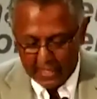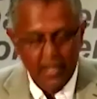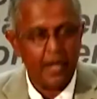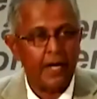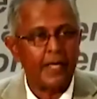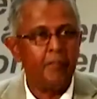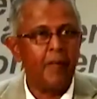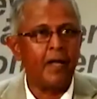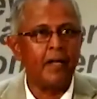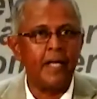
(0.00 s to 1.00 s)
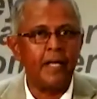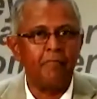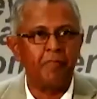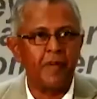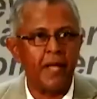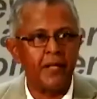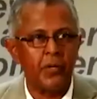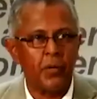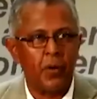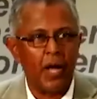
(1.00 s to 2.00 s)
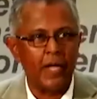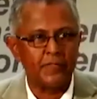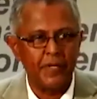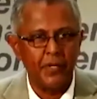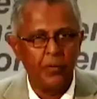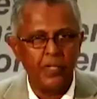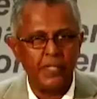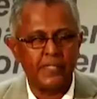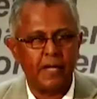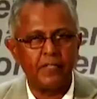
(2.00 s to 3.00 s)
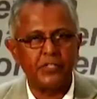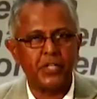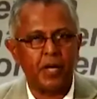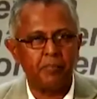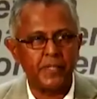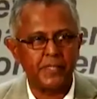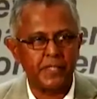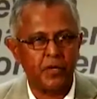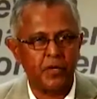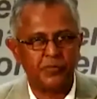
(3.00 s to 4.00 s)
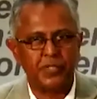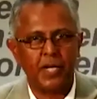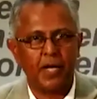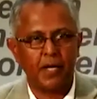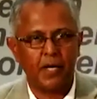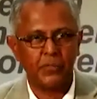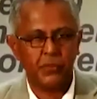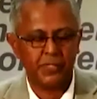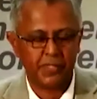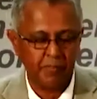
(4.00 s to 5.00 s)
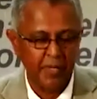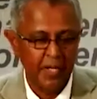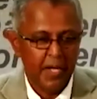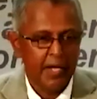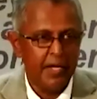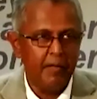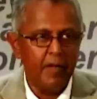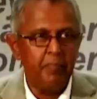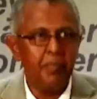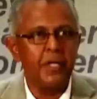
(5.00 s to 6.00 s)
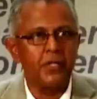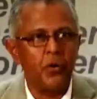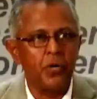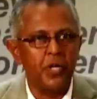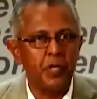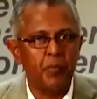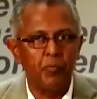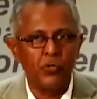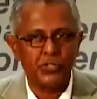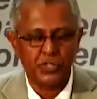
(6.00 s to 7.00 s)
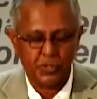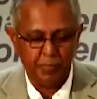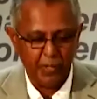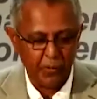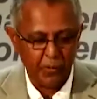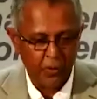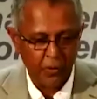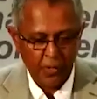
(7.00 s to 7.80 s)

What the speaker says: Kimarli Fernando, as we know, is our chairperson of Sri Lanka Tourism Development Authority Promotions Bureau,